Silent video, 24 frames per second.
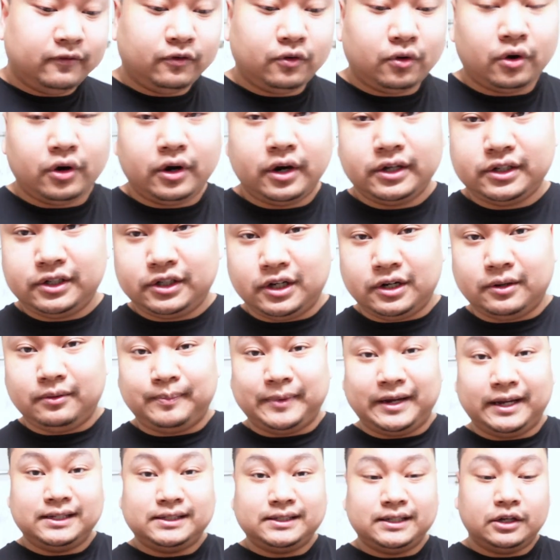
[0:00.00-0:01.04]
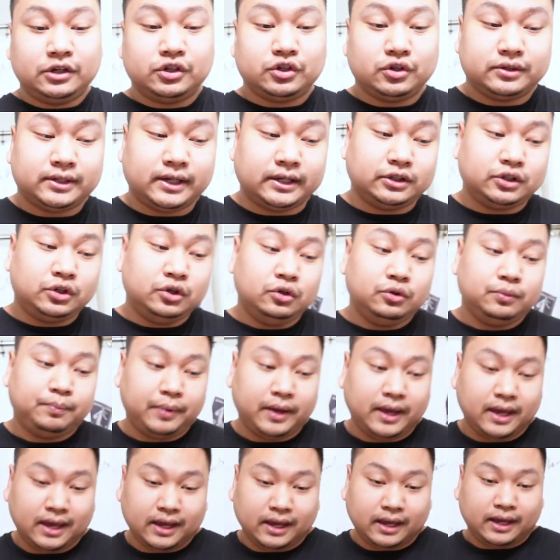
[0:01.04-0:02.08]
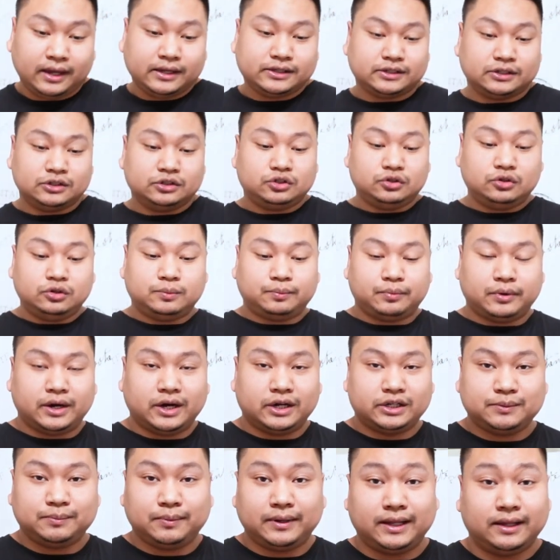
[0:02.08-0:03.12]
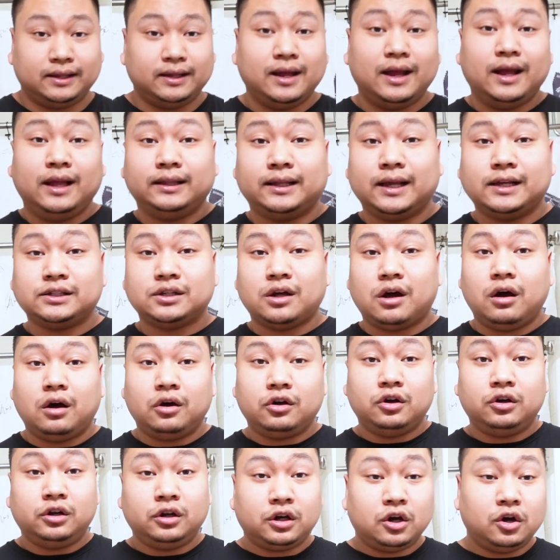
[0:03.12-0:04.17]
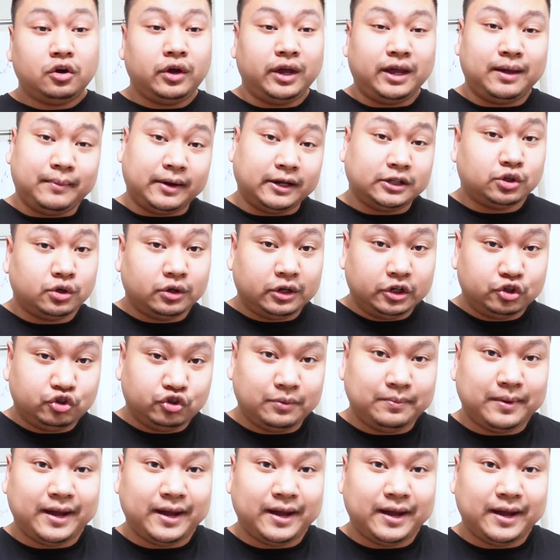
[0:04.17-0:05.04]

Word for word: of course, you know, my essentials like toothpaste and toothbrush, but that's all gonna go in my toiletry